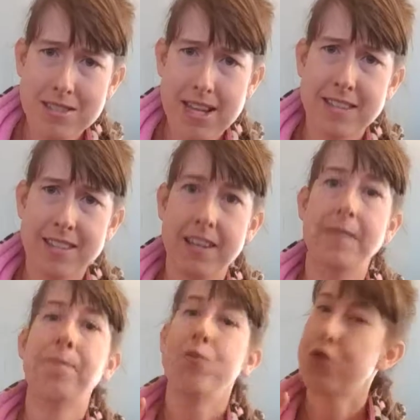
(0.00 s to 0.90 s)
says
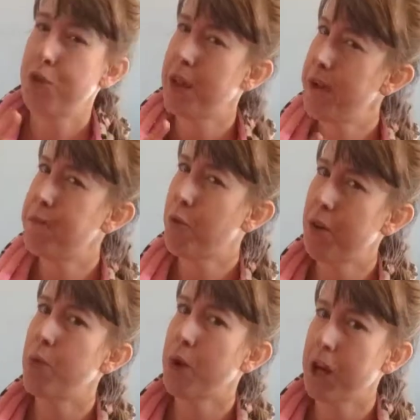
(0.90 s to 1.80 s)
it, so
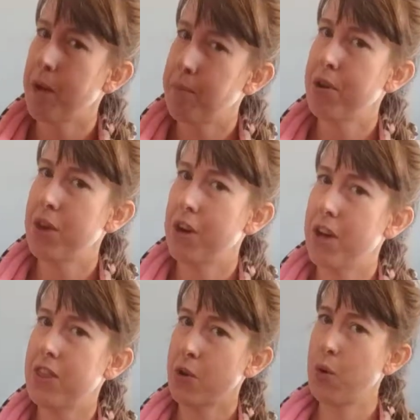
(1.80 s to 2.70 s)
therefore we're going to put it
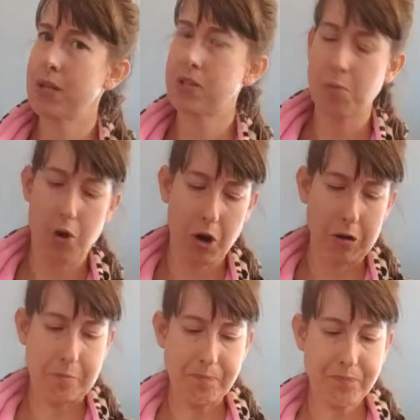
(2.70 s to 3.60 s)
on the quiz
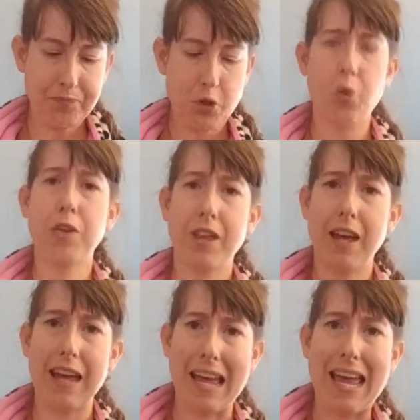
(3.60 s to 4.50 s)
tomorrow, or
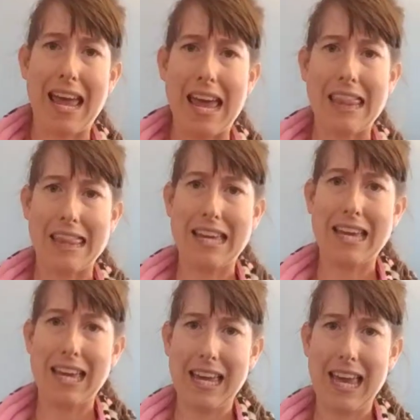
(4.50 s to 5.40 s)
the
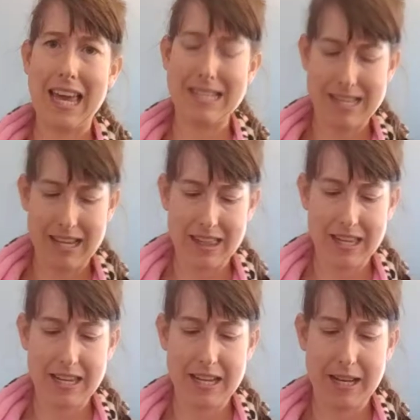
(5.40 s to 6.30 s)
essay,
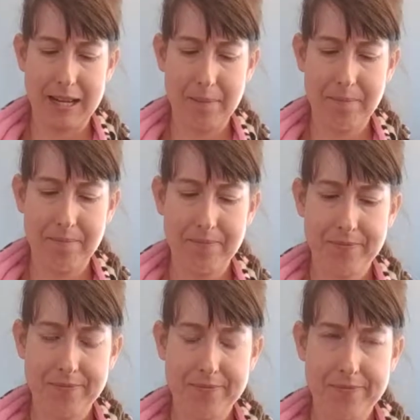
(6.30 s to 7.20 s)
the
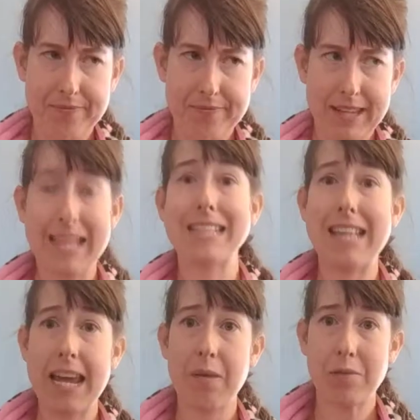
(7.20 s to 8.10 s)

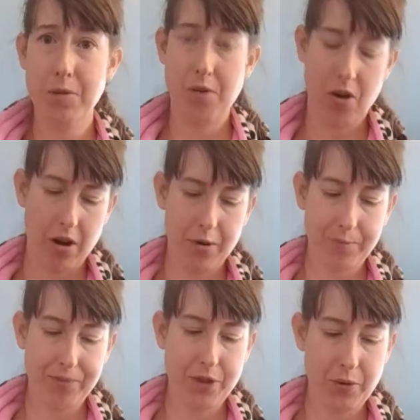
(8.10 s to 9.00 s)
exam
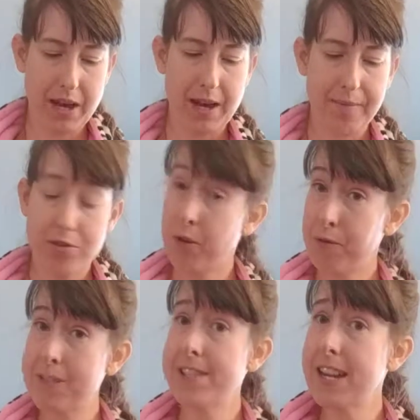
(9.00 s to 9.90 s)
tomorrow. Okay, so
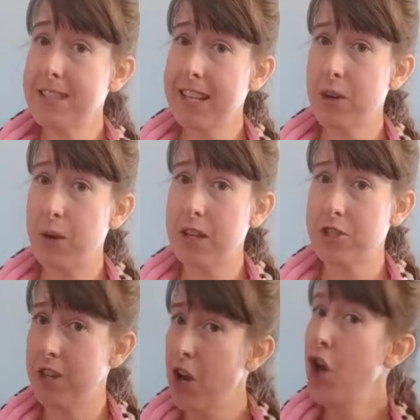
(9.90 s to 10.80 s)
if it's an essay
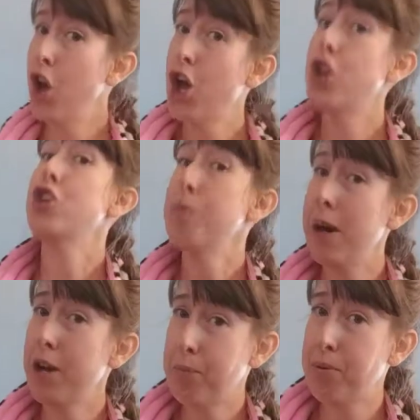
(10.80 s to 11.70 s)
question, you
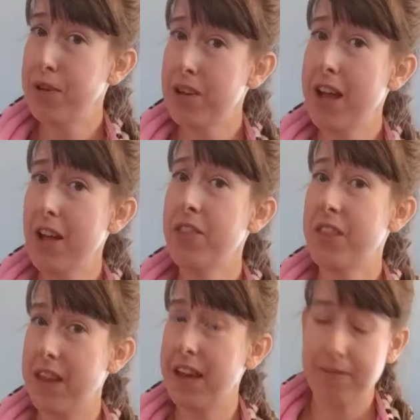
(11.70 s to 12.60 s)
better put down
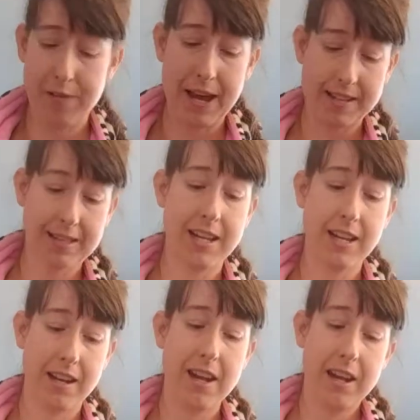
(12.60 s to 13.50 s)
that
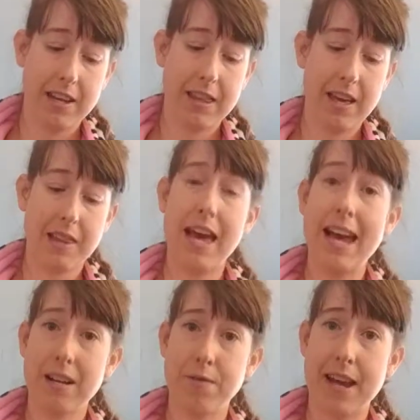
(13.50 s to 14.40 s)
vaccine, that
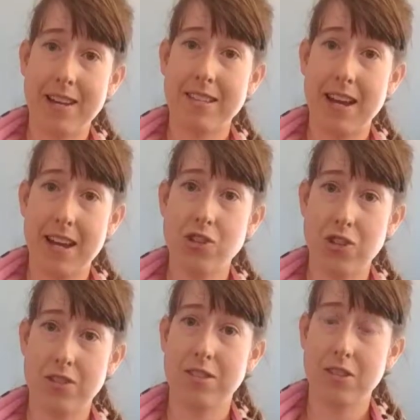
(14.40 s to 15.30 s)
lack of
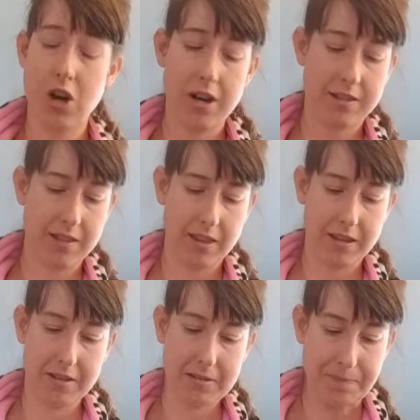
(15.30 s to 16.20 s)
vaccinations is causing
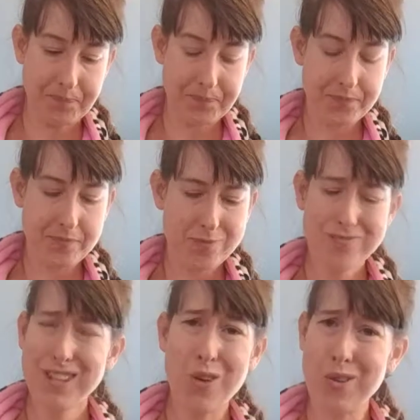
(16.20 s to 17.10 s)
this,
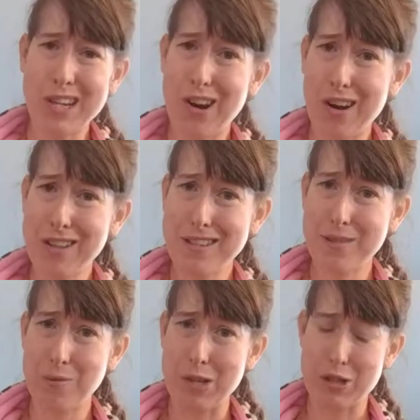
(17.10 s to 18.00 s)
regardless
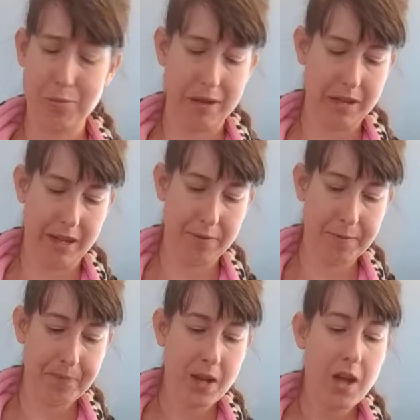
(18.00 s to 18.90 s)
of what you believe.
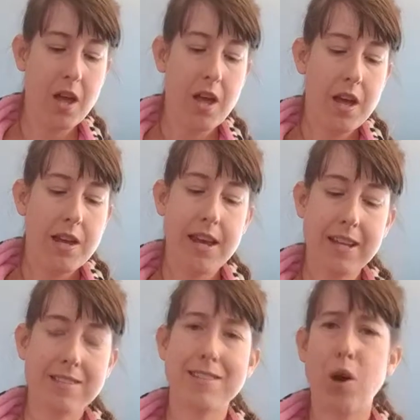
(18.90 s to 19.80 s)

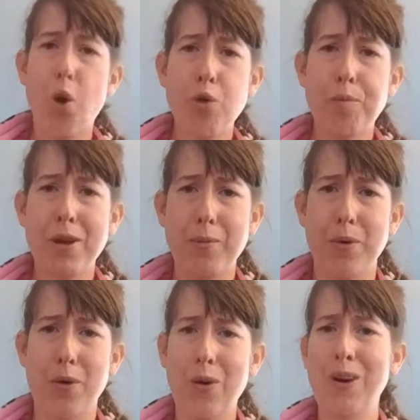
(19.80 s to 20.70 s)
Next is old
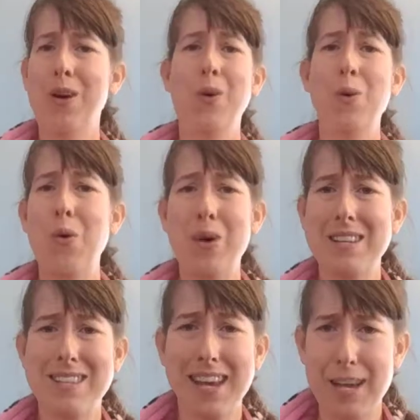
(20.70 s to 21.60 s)
people. What
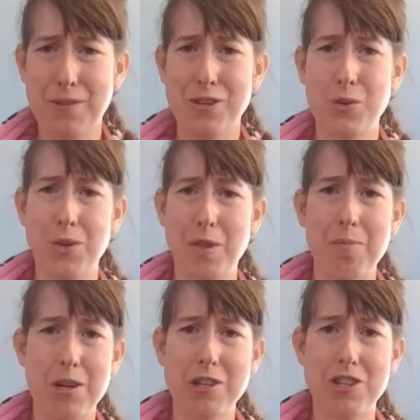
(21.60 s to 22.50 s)
does that have to do with
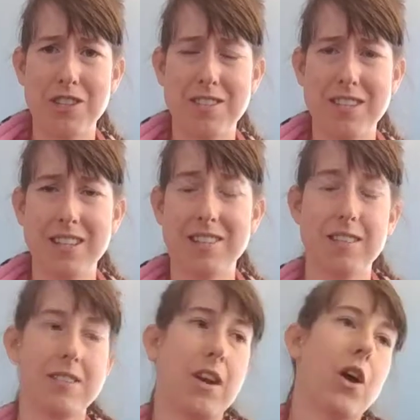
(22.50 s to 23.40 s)
emergent
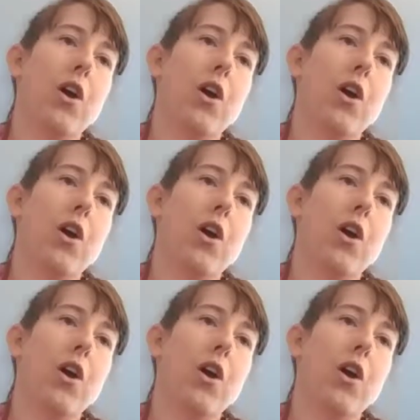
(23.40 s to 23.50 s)
diseases?